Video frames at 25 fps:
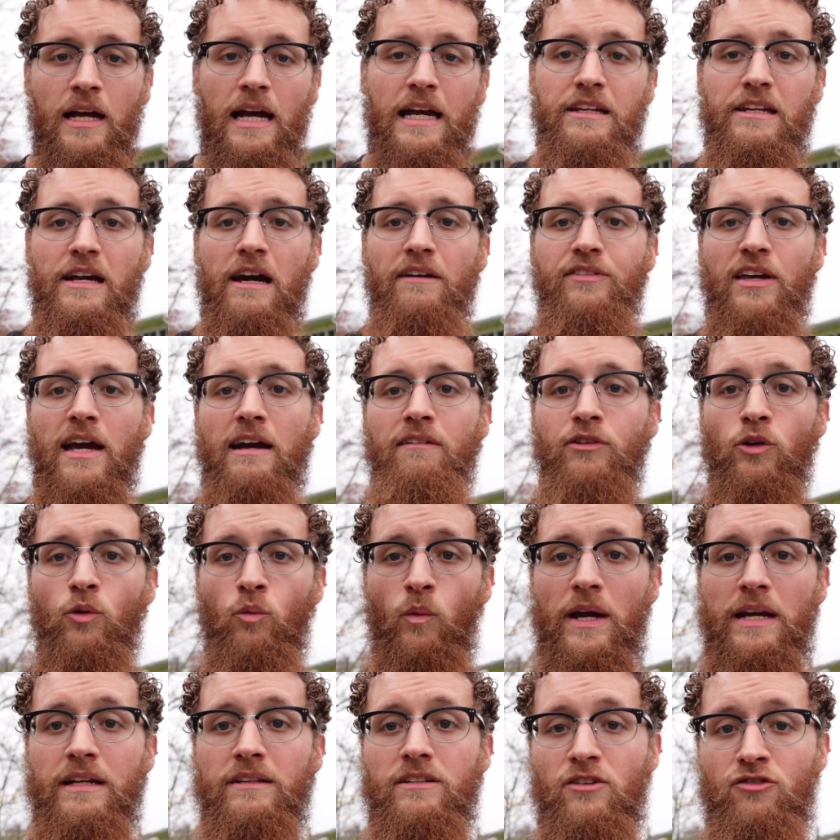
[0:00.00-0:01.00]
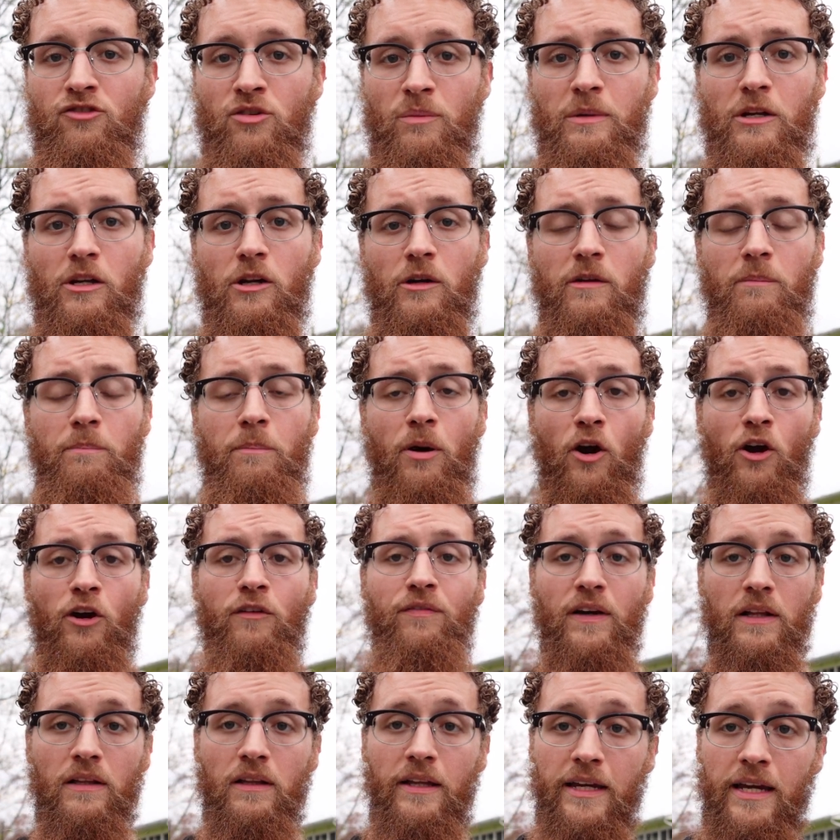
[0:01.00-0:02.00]
and you have to have your weight distributed
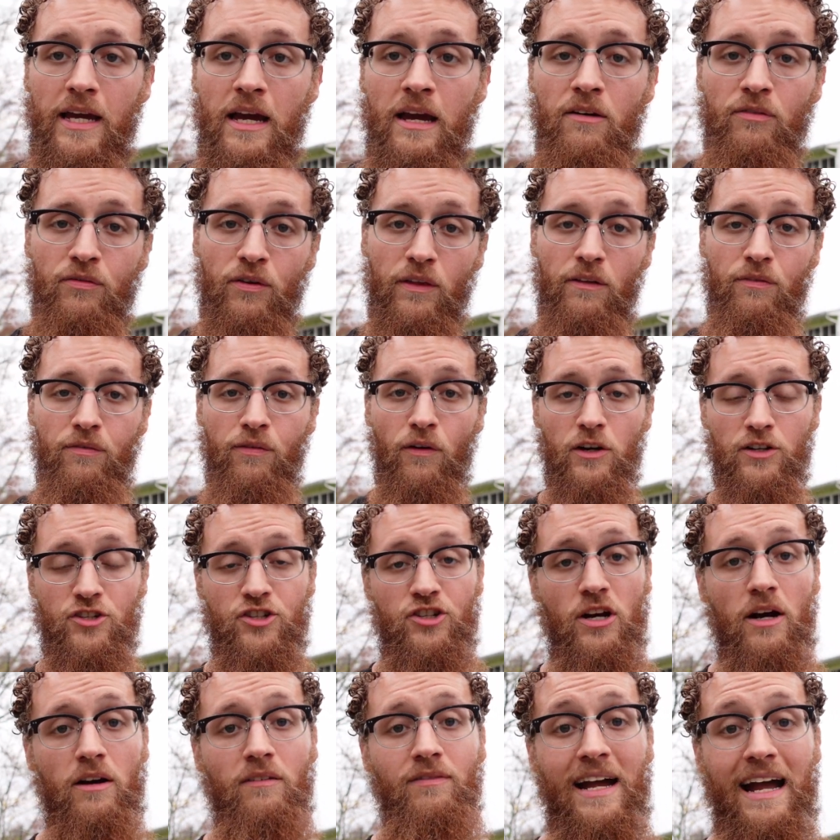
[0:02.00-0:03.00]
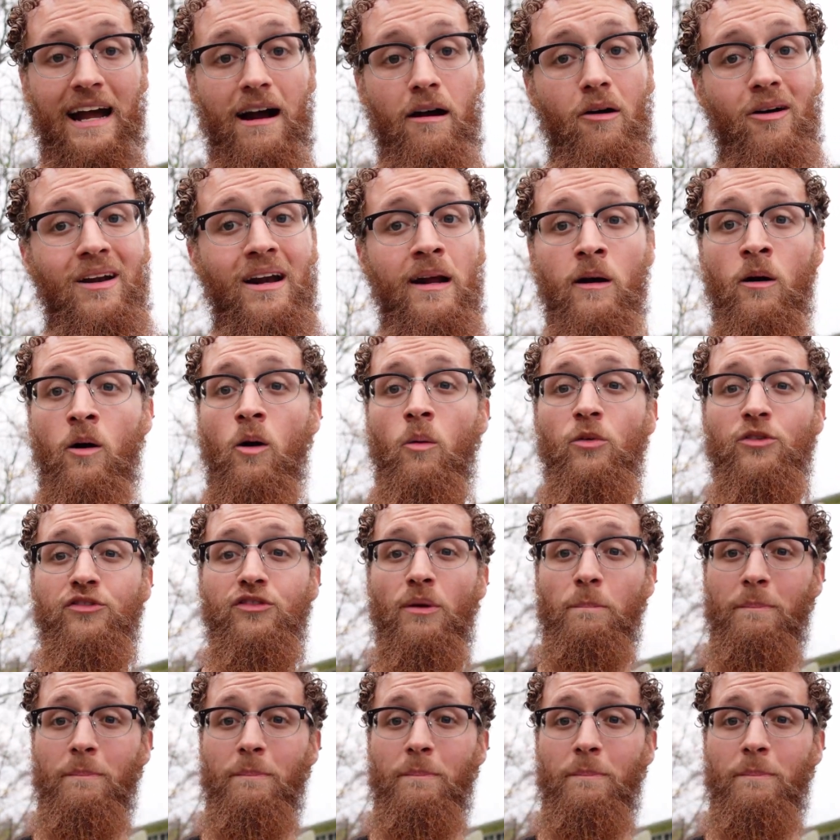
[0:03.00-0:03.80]
perfectly for the front shove out almost